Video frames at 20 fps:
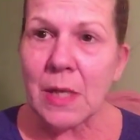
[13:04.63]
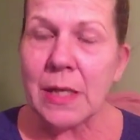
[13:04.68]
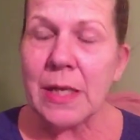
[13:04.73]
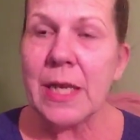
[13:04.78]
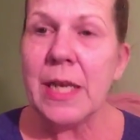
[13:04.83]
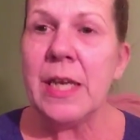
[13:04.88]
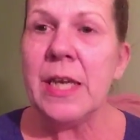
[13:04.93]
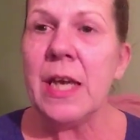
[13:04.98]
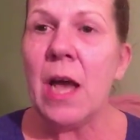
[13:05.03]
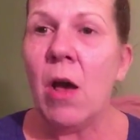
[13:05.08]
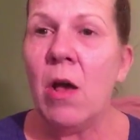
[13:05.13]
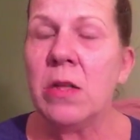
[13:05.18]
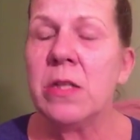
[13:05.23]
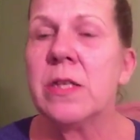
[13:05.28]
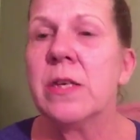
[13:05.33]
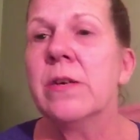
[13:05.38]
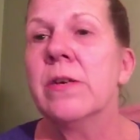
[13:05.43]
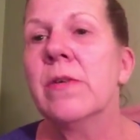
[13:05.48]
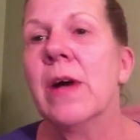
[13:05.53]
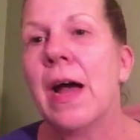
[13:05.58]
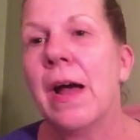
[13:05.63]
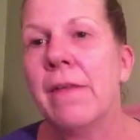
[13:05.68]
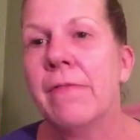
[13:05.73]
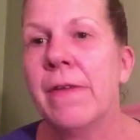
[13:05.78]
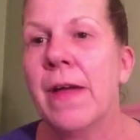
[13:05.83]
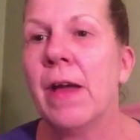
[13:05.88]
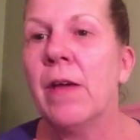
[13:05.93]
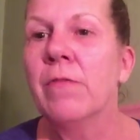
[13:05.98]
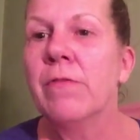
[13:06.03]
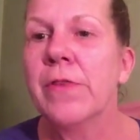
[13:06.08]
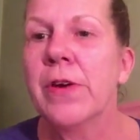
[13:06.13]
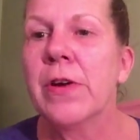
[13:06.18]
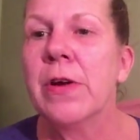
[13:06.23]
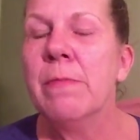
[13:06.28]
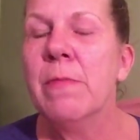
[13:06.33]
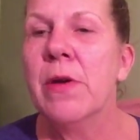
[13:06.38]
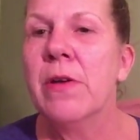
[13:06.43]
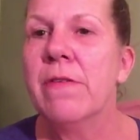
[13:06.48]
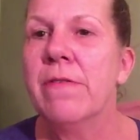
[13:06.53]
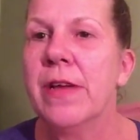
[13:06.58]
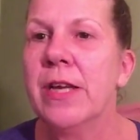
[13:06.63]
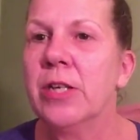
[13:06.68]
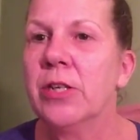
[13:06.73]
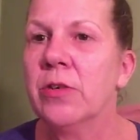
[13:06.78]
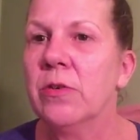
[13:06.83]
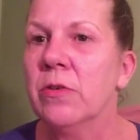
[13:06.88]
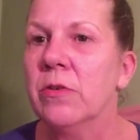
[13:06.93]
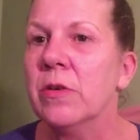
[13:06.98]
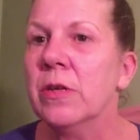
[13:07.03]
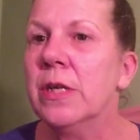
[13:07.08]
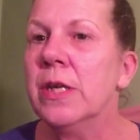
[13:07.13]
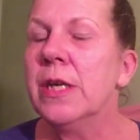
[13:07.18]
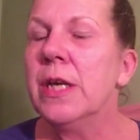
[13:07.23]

he also, I found very motivational.